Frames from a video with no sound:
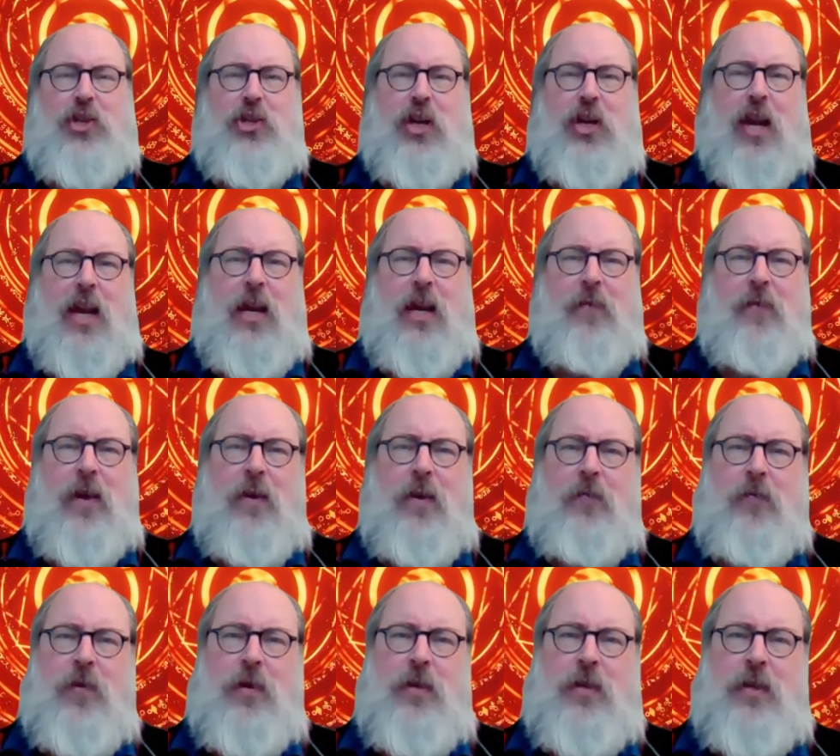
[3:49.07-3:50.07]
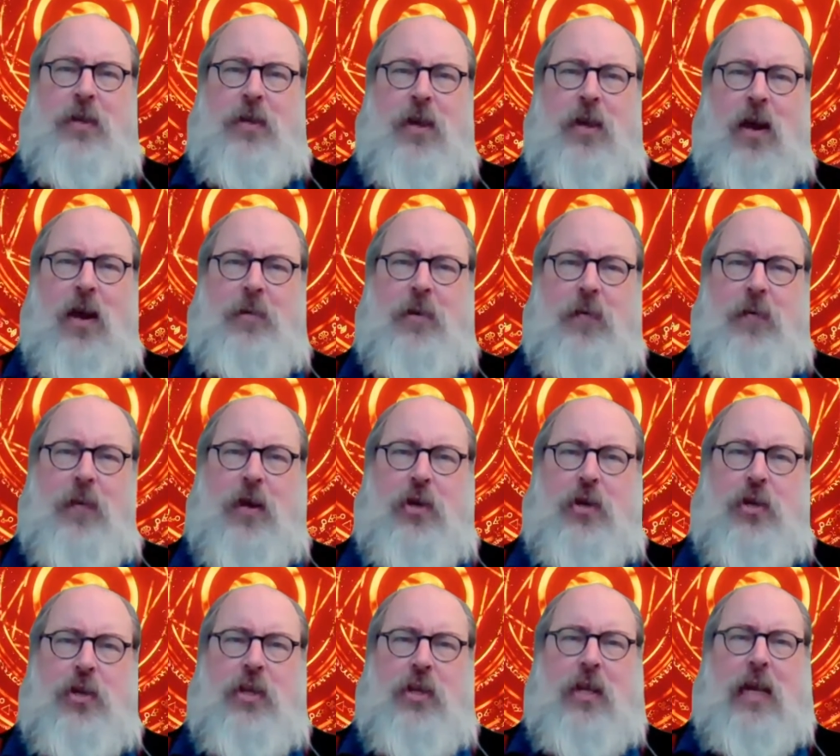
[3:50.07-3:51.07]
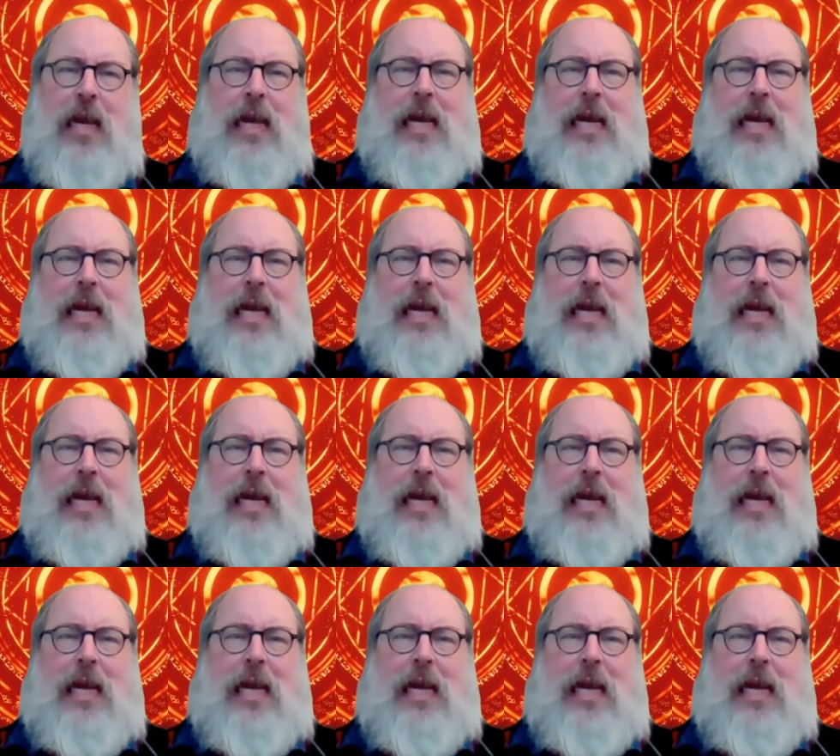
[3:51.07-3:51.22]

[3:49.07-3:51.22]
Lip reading: chain of inferences and observations